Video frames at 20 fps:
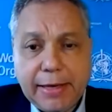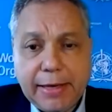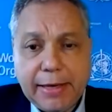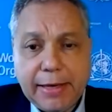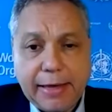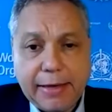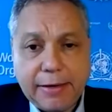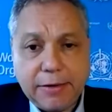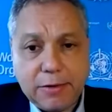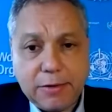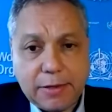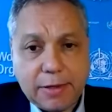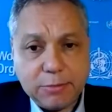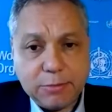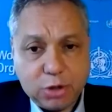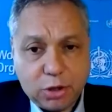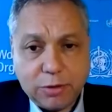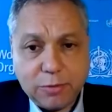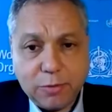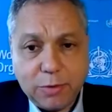And I'm
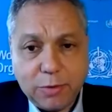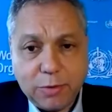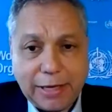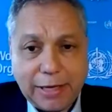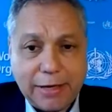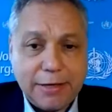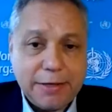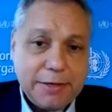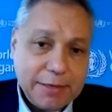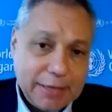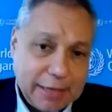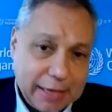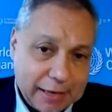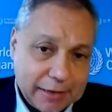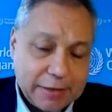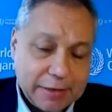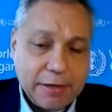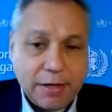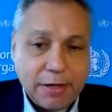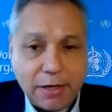sure we'll get into
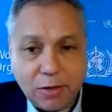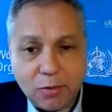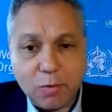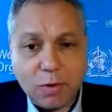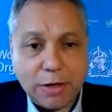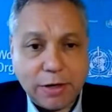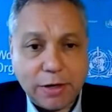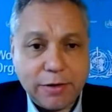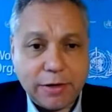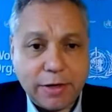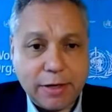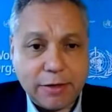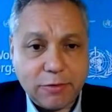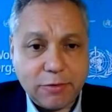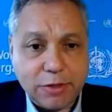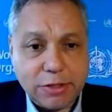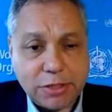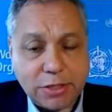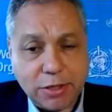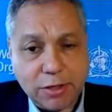Canada and what other
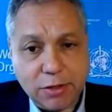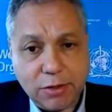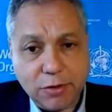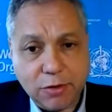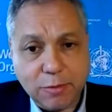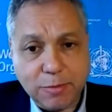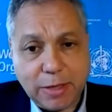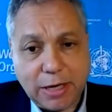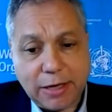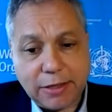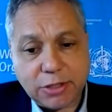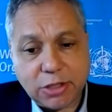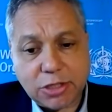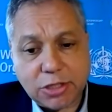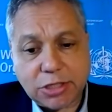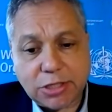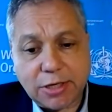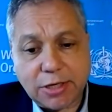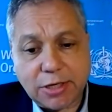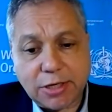countries can do. But I'll
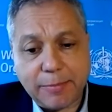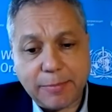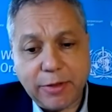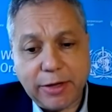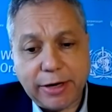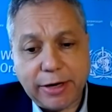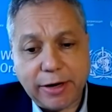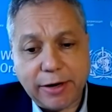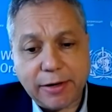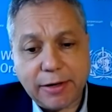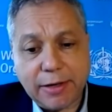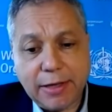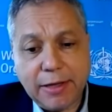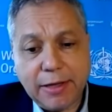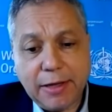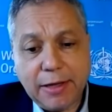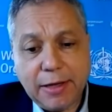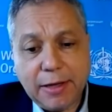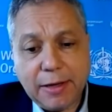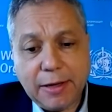just stop there
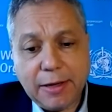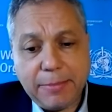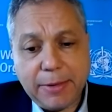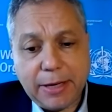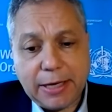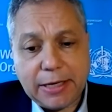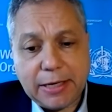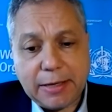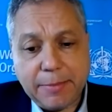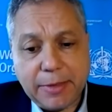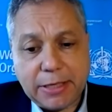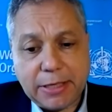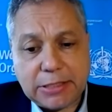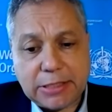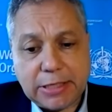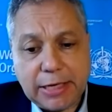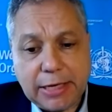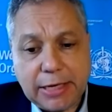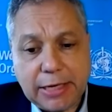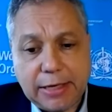by
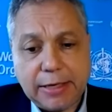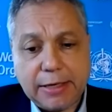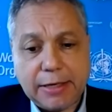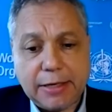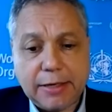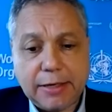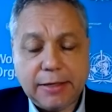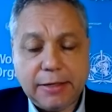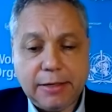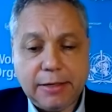saying